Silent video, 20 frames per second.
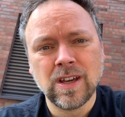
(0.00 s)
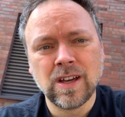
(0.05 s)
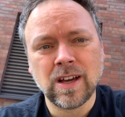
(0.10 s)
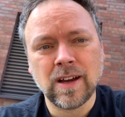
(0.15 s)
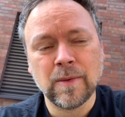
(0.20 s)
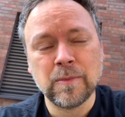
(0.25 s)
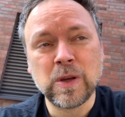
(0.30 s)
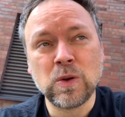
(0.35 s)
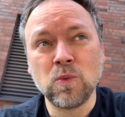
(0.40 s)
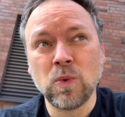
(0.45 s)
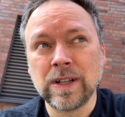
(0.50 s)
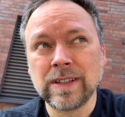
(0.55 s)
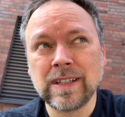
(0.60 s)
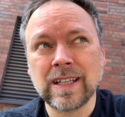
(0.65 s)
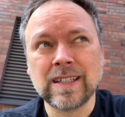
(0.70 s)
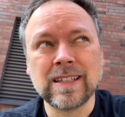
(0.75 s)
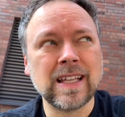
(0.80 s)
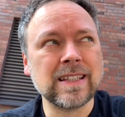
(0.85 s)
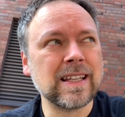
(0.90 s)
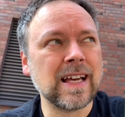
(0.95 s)
I mean, one
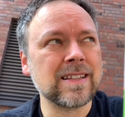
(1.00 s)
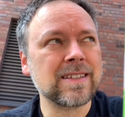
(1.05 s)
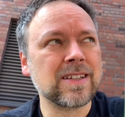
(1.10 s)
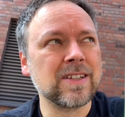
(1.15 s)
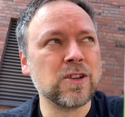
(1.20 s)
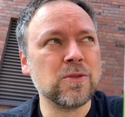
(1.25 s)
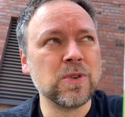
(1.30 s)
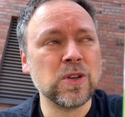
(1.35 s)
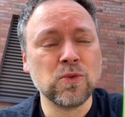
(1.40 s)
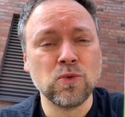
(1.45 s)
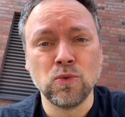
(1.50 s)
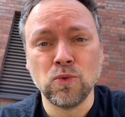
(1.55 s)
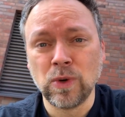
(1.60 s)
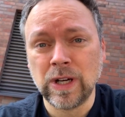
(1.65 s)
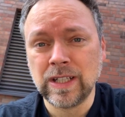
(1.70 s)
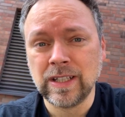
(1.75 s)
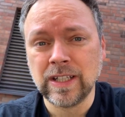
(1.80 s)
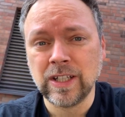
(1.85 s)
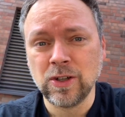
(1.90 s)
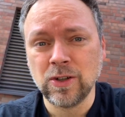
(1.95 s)
thing that that's going to be
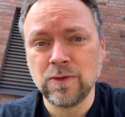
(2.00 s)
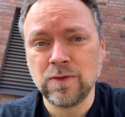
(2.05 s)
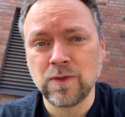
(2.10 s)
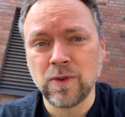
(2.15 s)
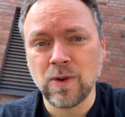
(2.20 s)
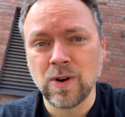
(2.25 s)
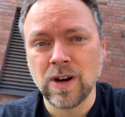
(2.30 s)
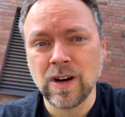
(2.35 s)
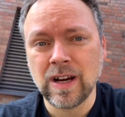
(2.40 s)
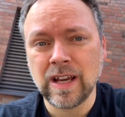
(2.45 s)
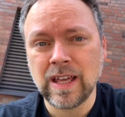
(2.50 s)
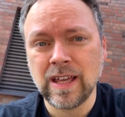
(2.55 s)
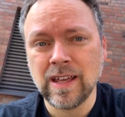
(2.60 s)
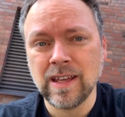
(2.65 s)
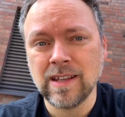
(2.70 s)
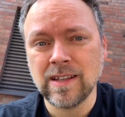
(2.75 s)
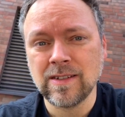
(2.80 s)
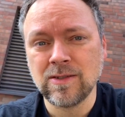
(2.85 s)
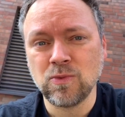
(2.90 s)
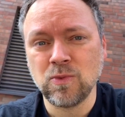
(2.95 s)
really good for
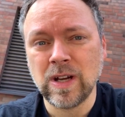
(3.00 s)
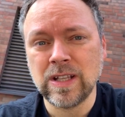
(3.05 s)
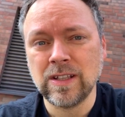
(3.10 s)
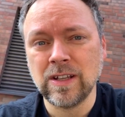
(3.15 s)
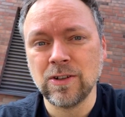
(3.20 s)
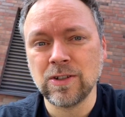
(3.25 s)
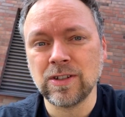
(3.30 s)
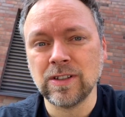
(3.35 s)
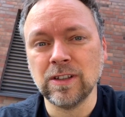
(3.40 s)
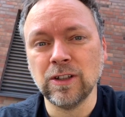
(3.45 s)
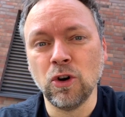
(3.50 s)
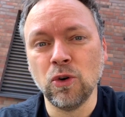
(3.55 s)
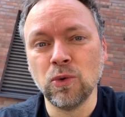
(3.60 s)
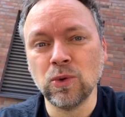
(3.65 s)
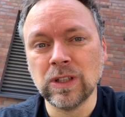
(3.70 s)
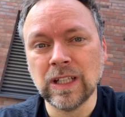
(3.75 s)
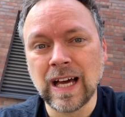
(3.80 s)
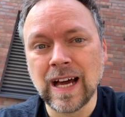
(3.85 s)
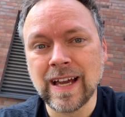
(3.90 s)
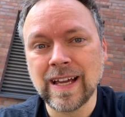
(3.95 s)
is when there's low
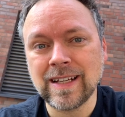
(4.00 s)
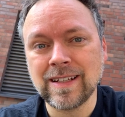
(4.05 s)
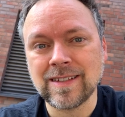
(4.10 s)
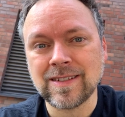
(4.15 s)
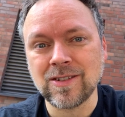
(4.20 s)
light.